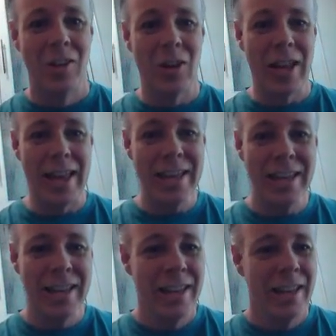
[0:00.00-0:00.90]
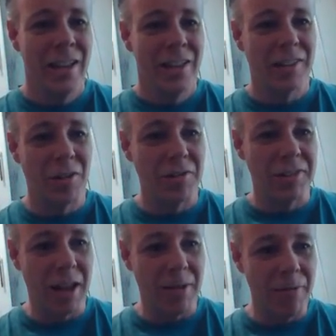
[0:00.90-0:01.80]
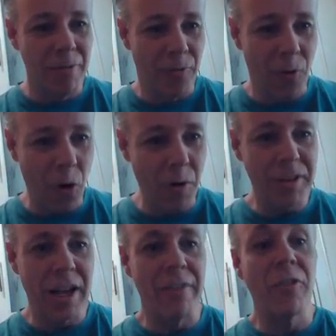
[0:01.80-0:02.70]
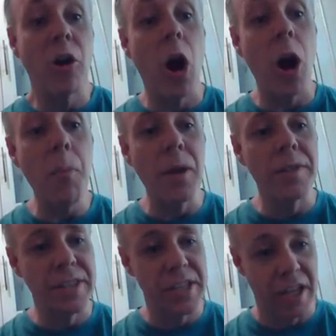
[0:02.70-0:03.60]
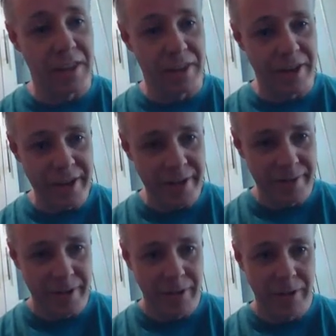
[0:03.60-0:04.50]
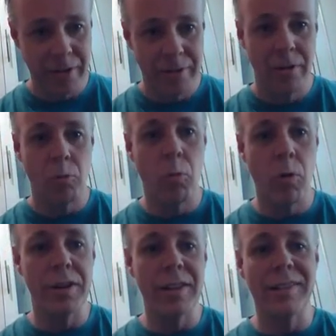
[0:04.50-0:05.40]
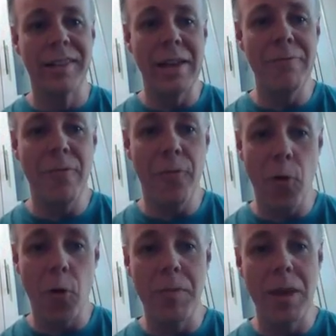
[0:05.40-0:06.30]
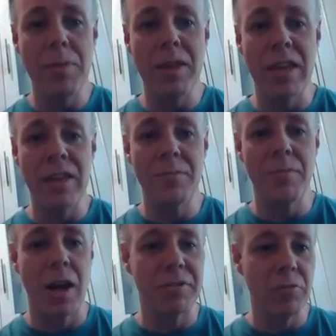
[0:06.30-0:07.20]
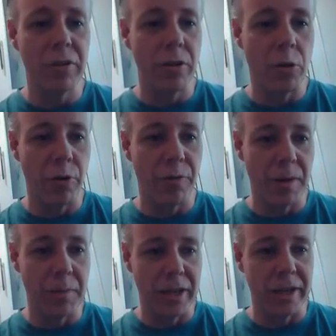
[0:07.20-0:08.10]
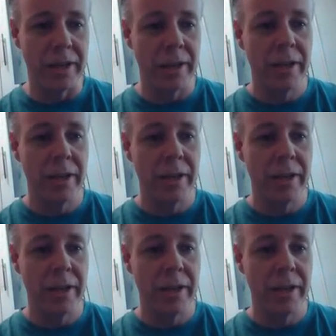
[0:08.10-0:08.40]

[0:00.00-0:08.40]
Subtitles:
Okay? So some forms have common gender, where the same form may be either masculine or feminine.